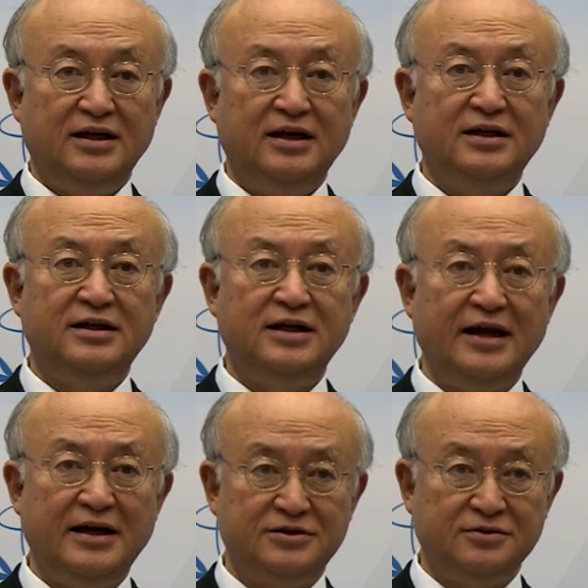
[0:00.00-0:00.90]
in
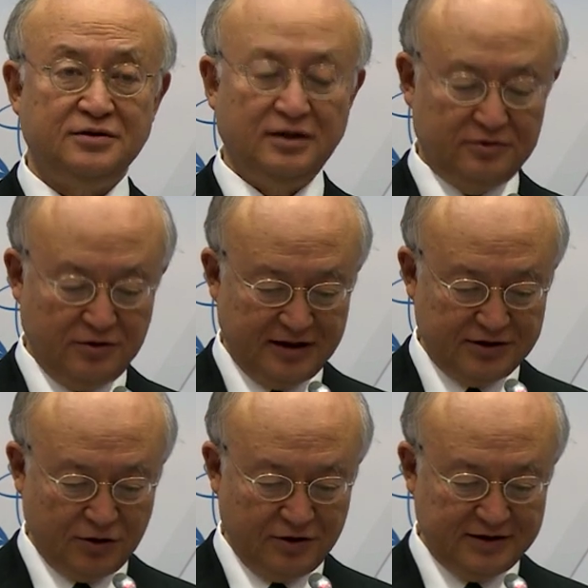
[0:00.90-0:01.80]
relation to the
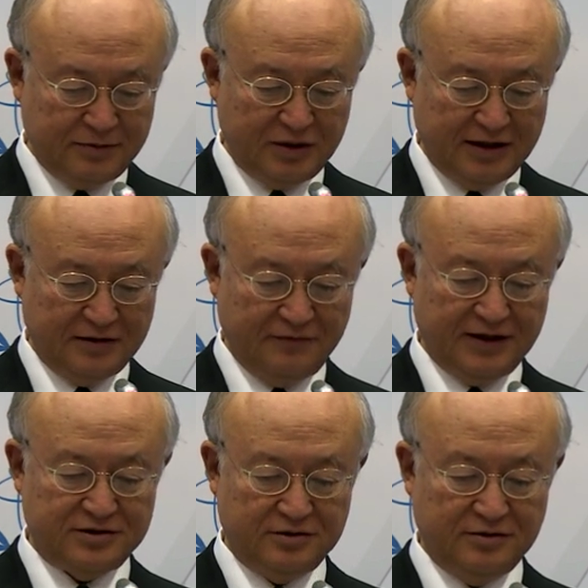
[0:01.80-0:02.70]
Joint Plan of
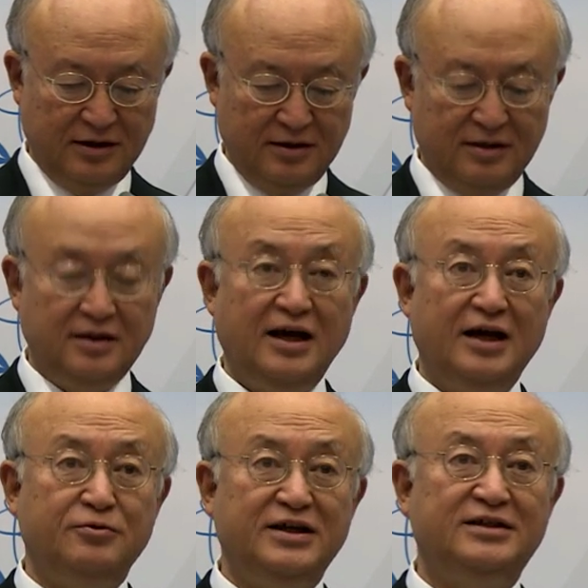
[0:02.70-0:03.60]
Action
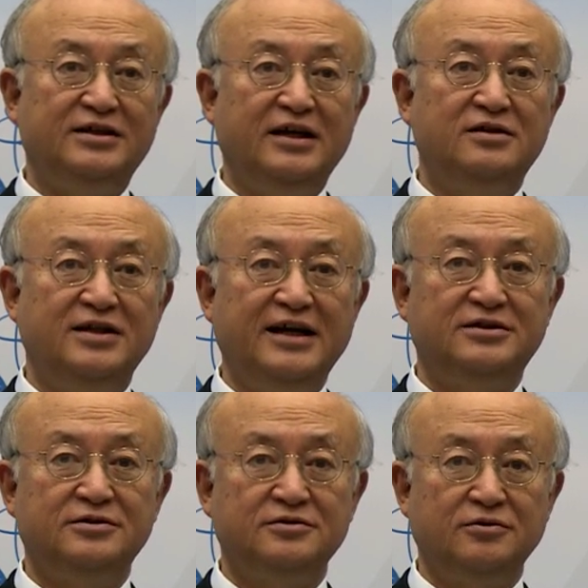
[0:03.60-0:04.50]
agreed in
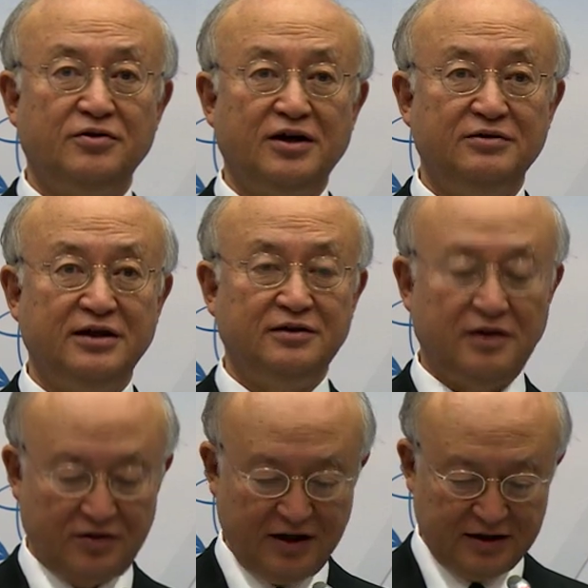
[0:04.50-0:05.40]
late
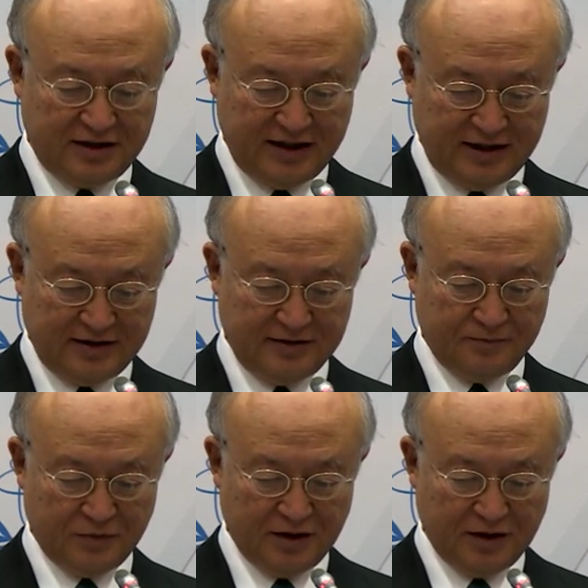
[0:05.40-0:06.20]
2013.